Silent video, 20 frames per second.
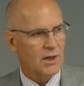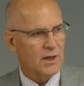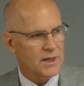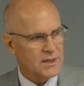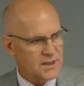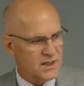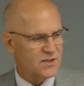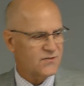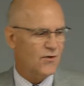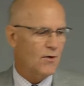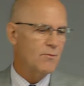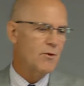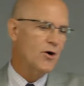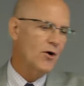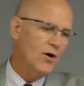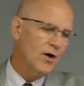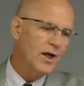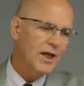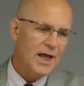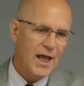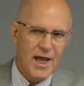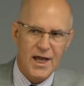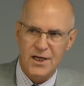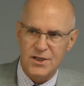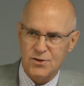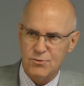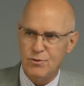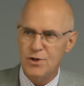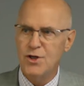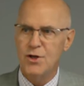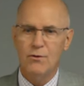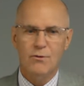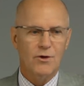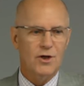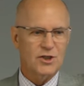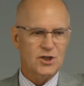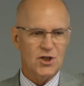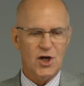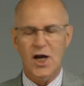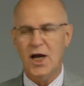He says, from an early age, when you were
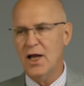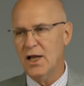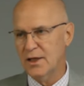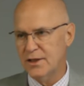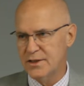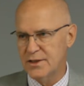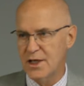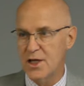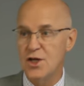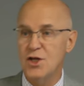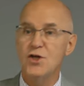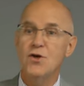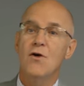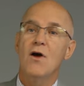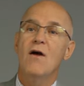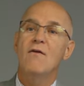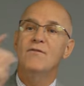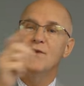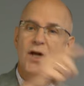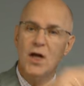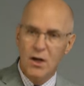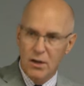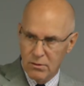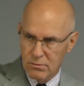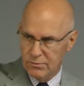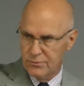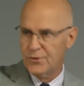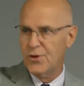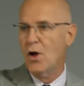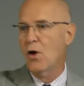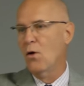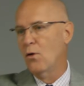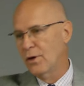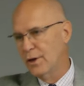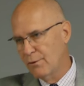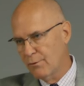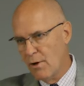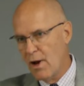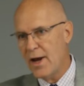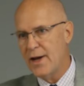a child, you have known the
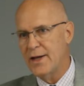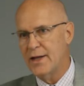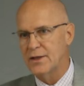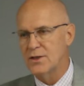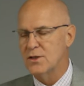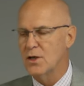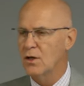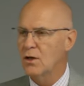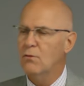holy writings.